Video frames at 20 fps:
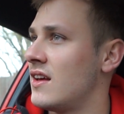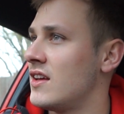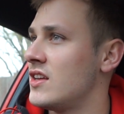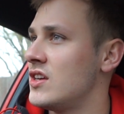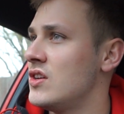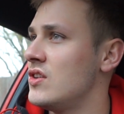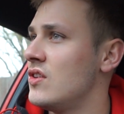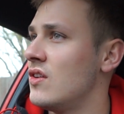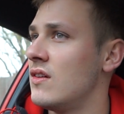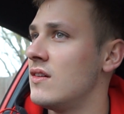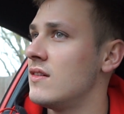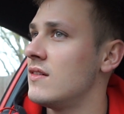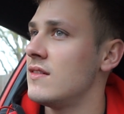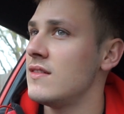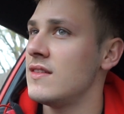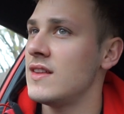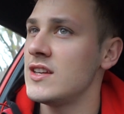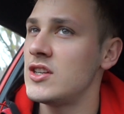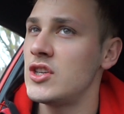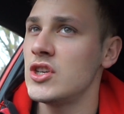
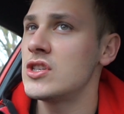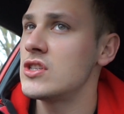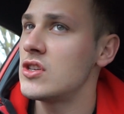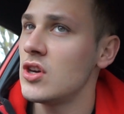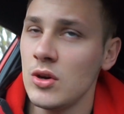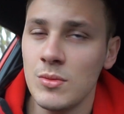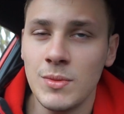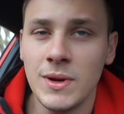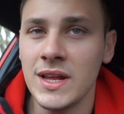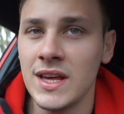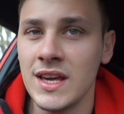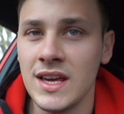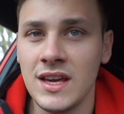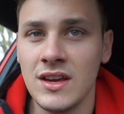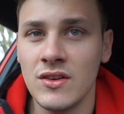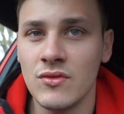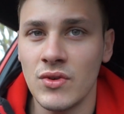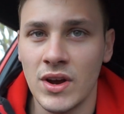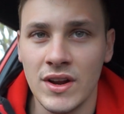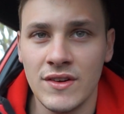there's just too
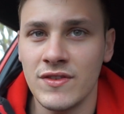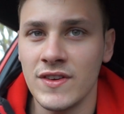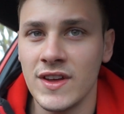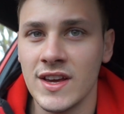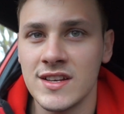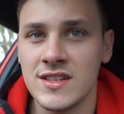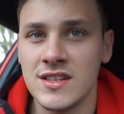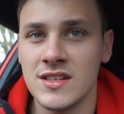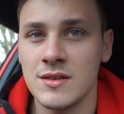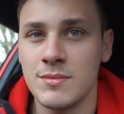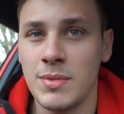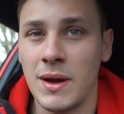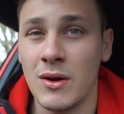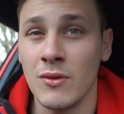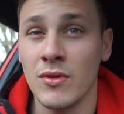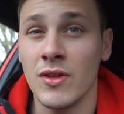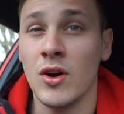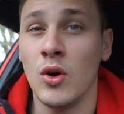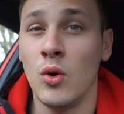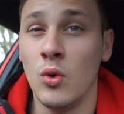many red Fiestas
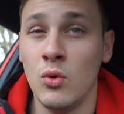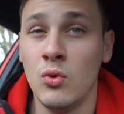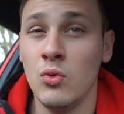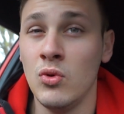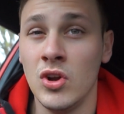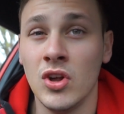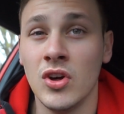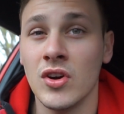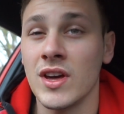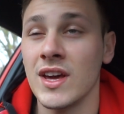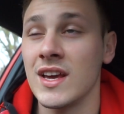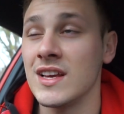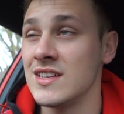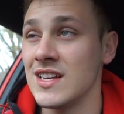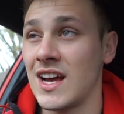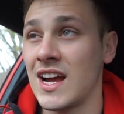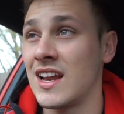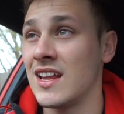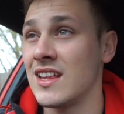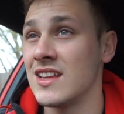about that all look
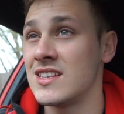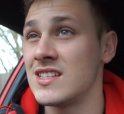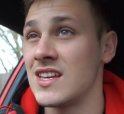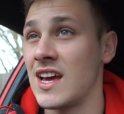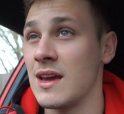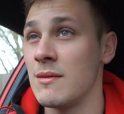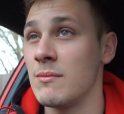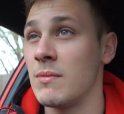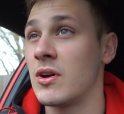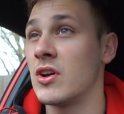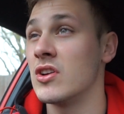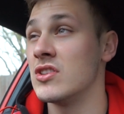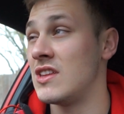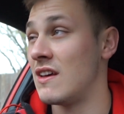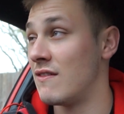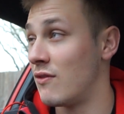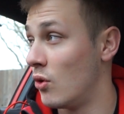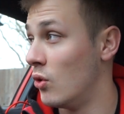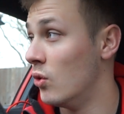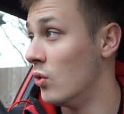exactly the same, because
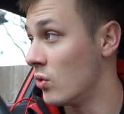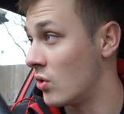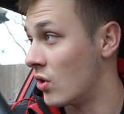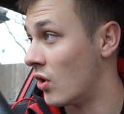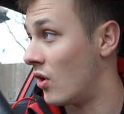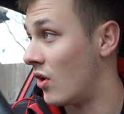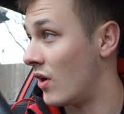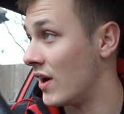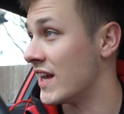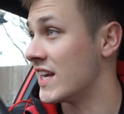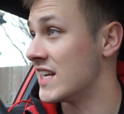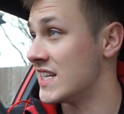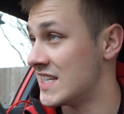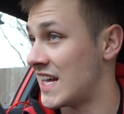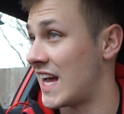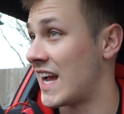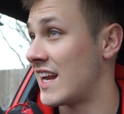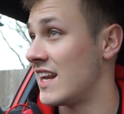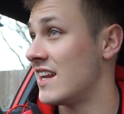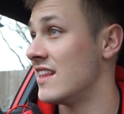they've all got
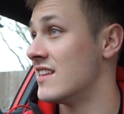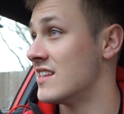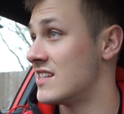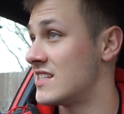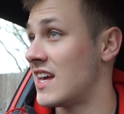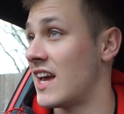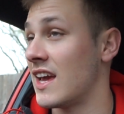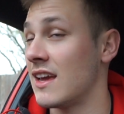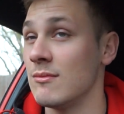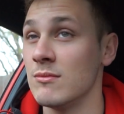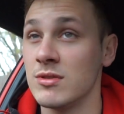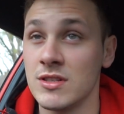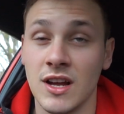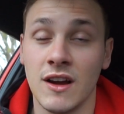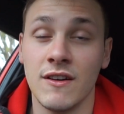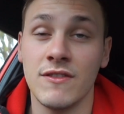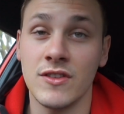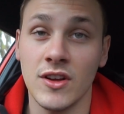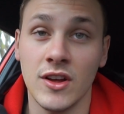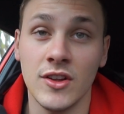exactly the same
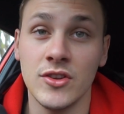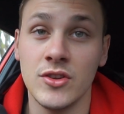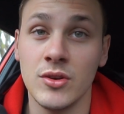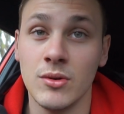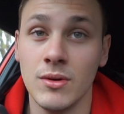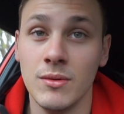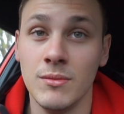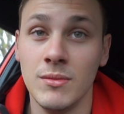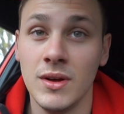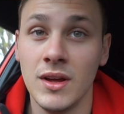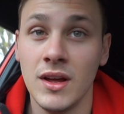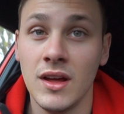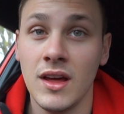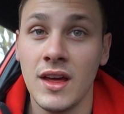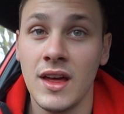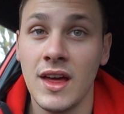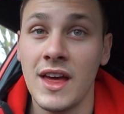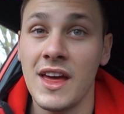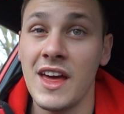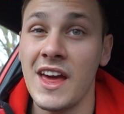stuff done to them.
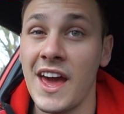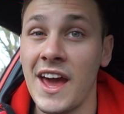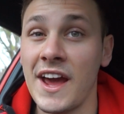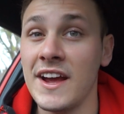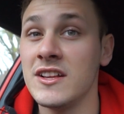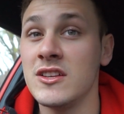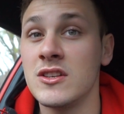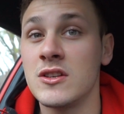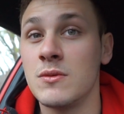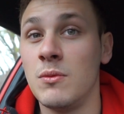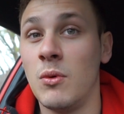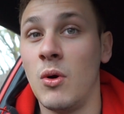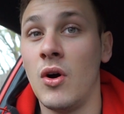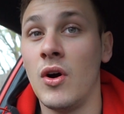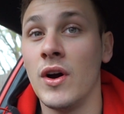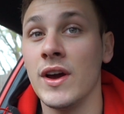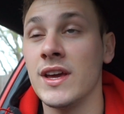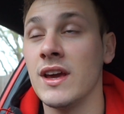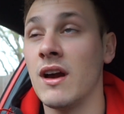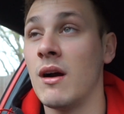Hence
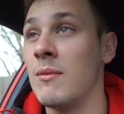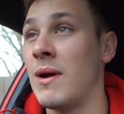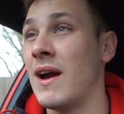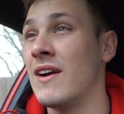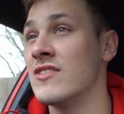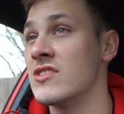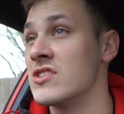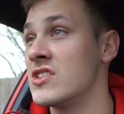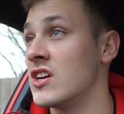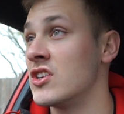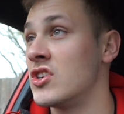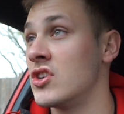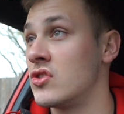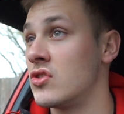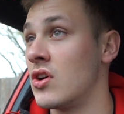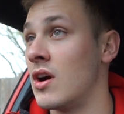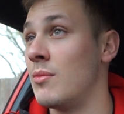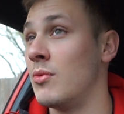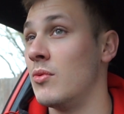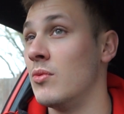why I'm having such a
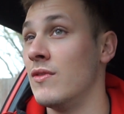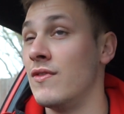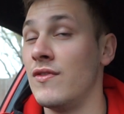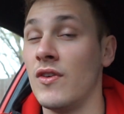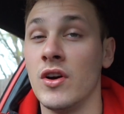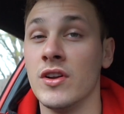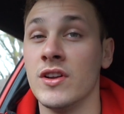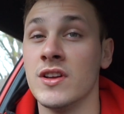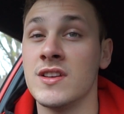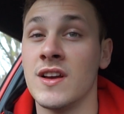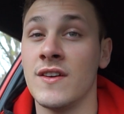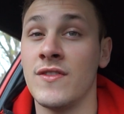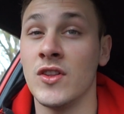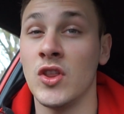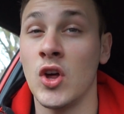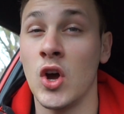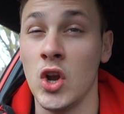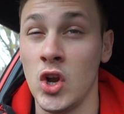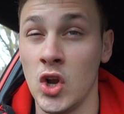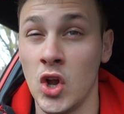trouble with finding
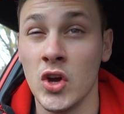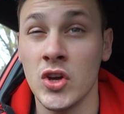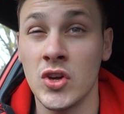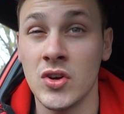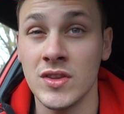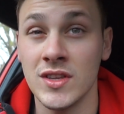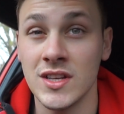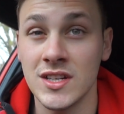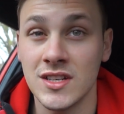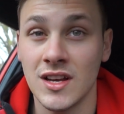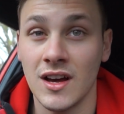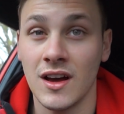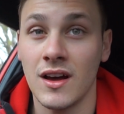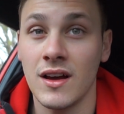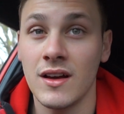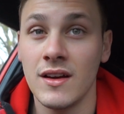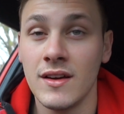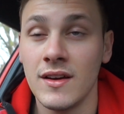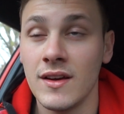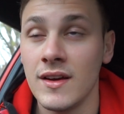something that I like on this
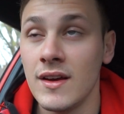car,